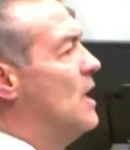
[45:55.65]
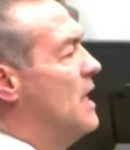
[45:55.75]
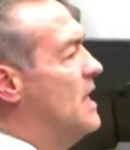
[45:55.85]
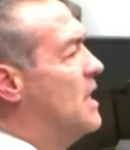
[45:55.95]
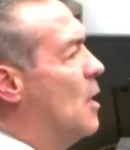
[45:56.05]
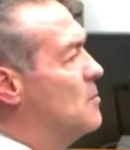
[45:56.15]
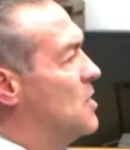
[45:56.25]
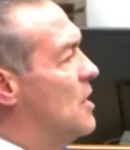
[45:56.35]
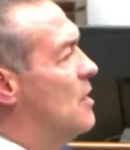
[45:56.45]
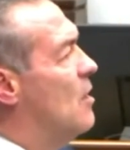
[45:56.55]
he comes
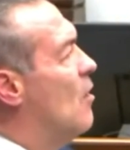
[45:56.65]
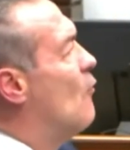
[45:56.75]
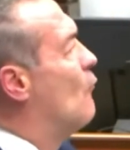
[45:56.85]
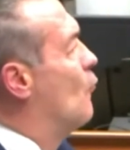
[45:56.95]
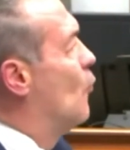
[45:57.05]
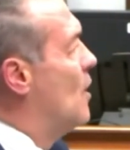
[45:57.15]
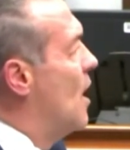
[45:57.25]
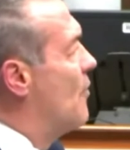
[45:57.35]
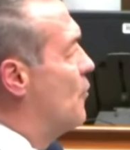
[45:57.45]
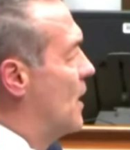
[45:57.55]
in for
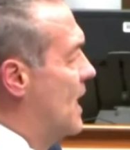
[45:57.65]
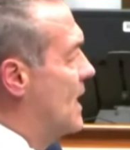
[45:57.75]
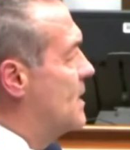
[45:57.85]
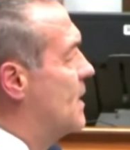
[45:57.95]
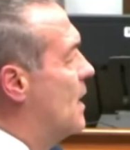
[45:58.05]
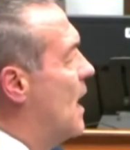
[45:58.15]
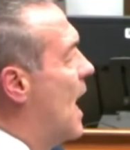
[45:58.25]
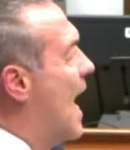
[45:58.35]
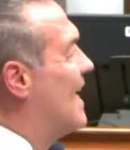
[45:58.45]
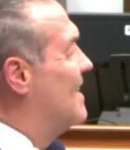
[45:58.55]
another hit
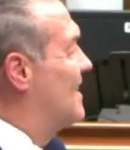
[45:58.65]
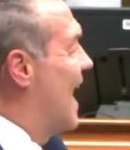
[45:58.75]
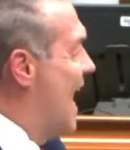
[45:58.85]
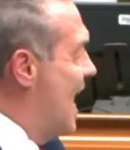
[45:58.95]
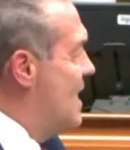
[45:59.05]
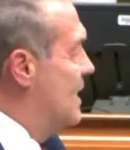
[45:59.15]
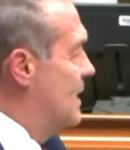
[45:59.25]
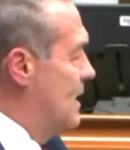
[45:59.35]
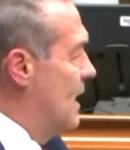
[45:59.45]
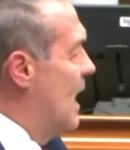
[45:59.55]
on his head
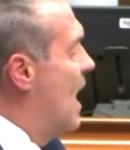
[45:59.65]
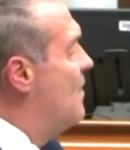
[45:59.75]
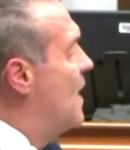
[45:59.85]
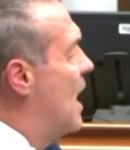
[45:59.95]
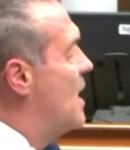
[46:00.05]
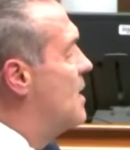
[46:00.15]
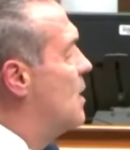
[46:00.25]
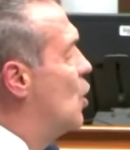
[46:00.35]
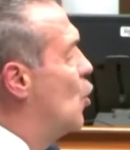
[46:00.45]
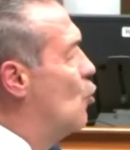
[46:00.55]
and then
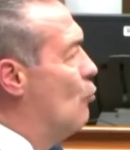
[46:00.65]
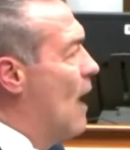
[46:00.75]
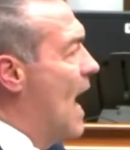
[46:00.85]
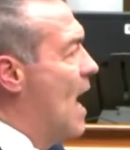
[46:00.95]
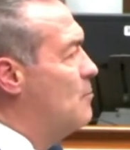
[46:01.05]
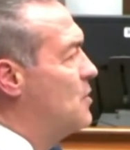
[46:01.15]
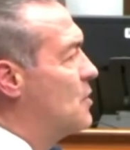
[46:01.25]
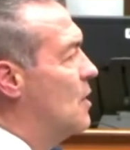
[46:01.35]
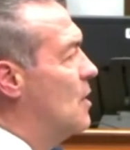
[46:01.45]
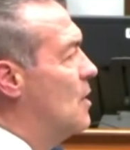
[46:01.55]
grabs
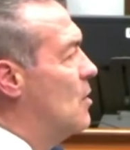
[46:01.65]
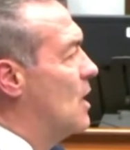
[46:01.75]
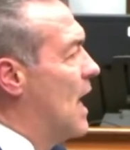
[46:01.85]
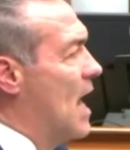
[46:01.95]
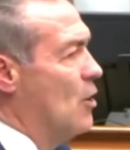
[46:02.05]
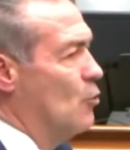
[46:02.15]
Kyle